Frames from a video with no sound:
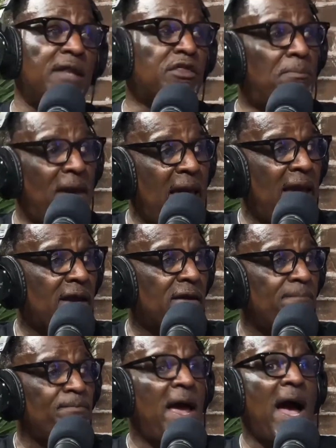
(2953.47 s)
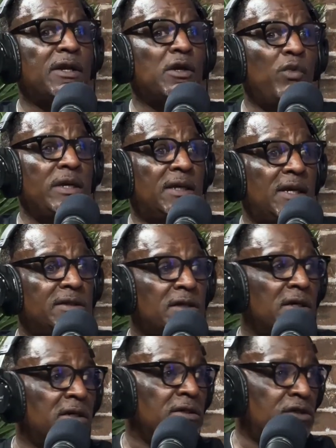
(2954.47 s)
at the bag. How do we get
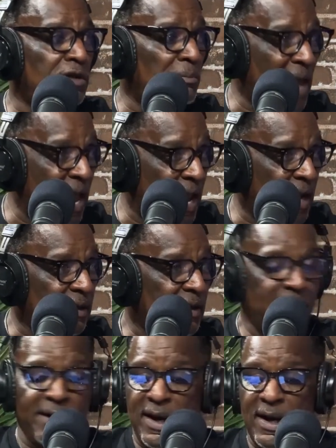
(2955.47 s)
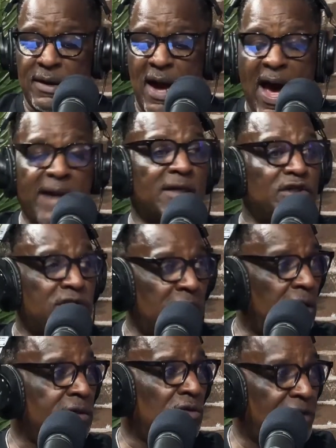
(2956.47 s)
to the bag? And I can
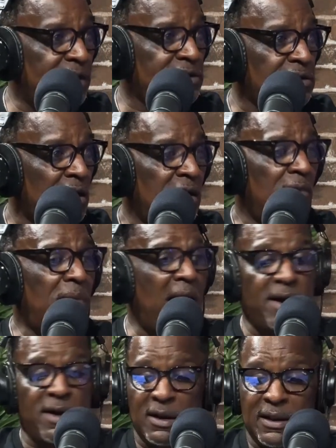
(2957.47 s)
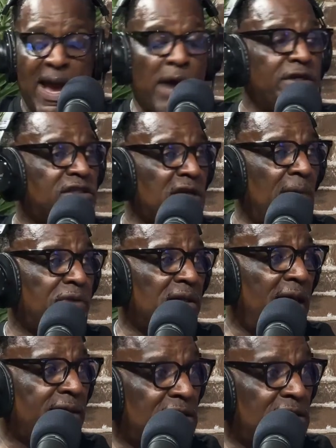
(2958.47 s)
tell you this by allowing something like